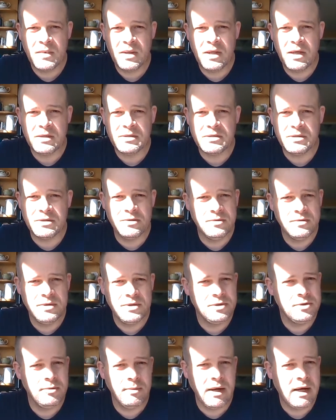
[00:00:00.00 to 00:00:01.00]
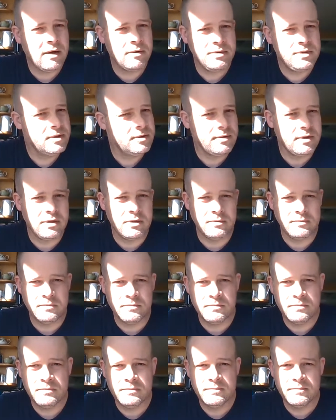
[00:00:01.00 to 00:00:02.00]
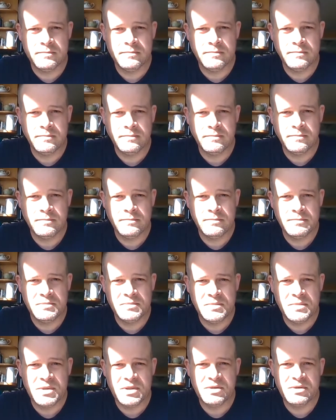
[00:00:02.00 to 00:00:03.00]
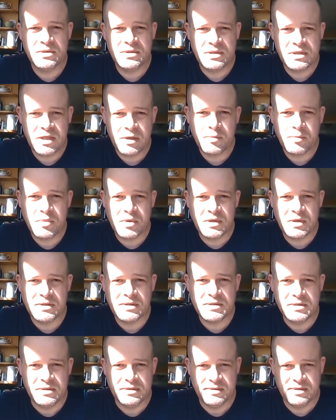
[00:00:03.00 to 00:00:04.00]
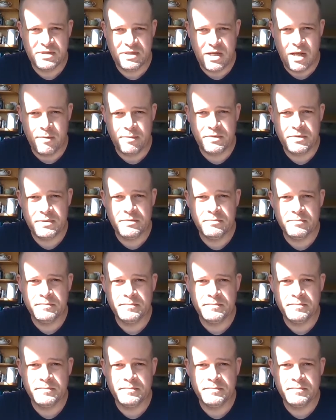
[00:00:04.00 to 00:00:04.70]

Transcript: as a YouTube how-toer to skip these steps.